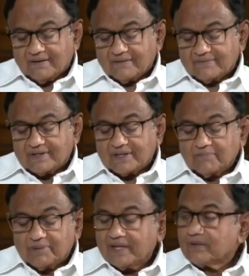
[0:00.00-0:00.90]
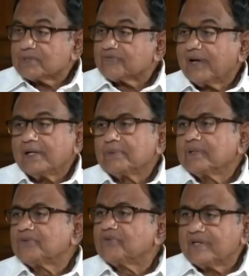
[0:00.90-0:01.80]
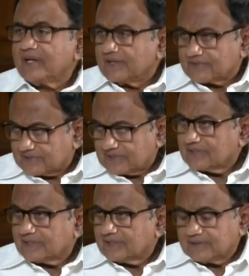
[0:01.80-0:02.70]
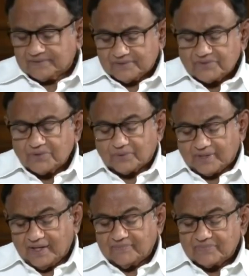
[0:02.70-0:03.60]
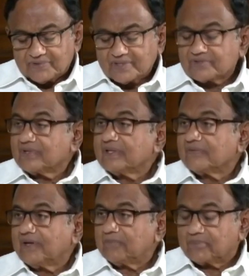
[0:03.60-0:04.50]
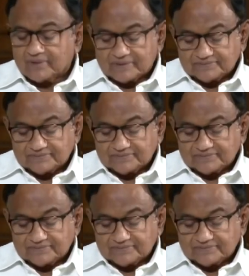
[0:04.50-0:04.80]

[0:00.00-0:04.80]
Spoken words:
The complaint was filed within 3 days. This is okay. 16th of April.